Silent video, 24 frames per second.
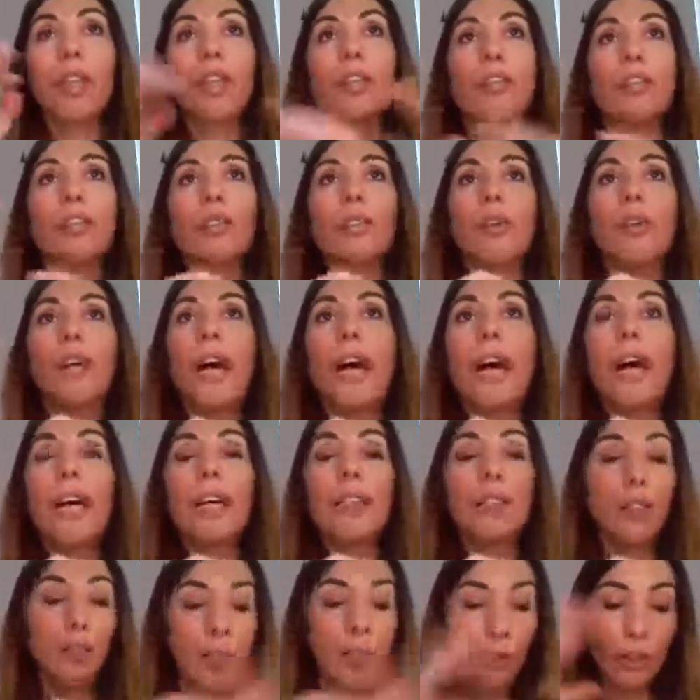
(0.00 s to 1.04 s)
So
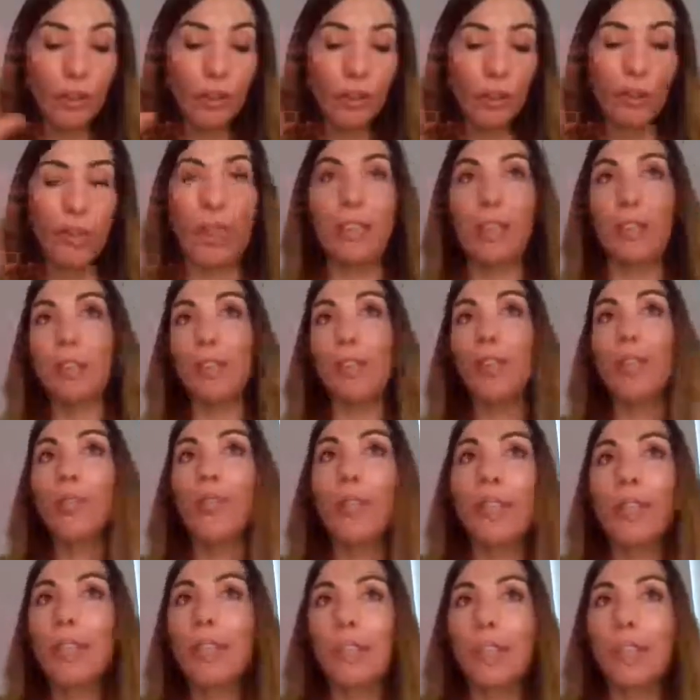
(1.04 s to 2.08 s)
I don't know if you guys
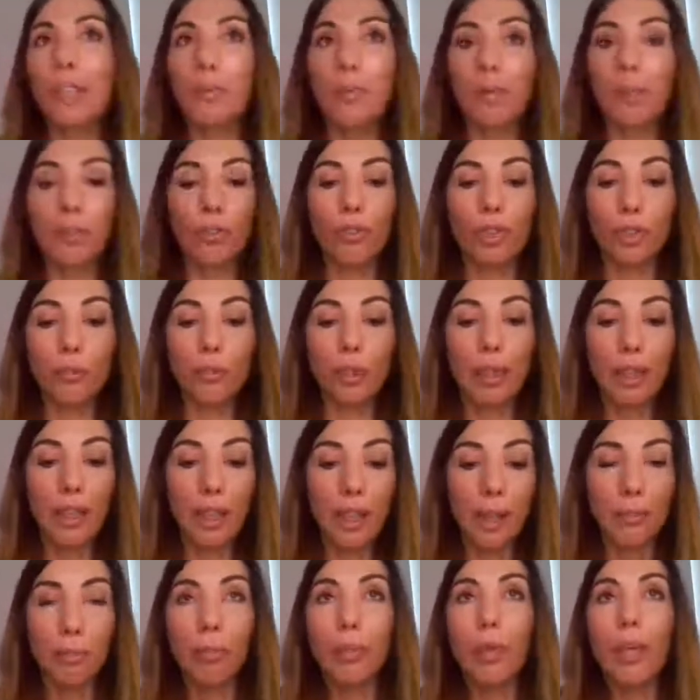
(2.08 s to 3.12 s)
know anything about Free
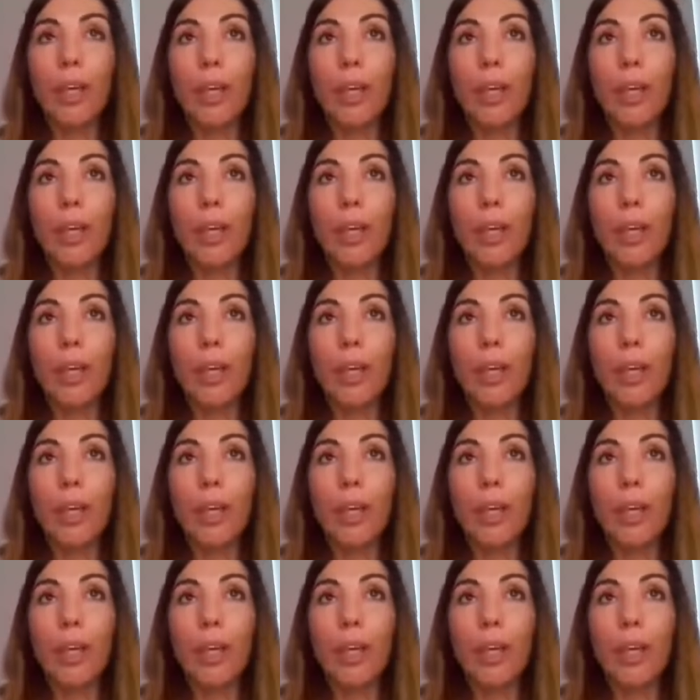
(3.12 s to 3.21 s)
Makeup.